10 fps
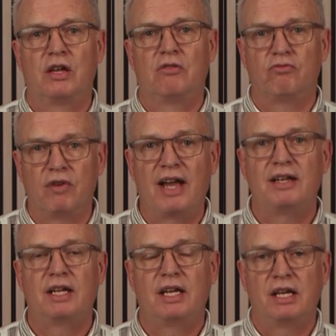right
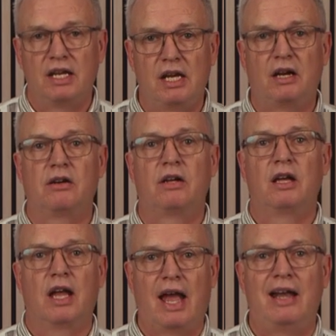here
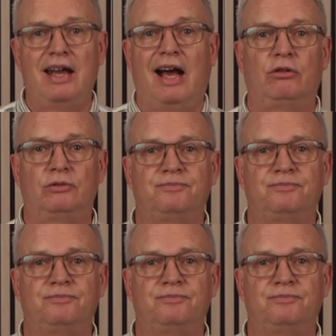and now.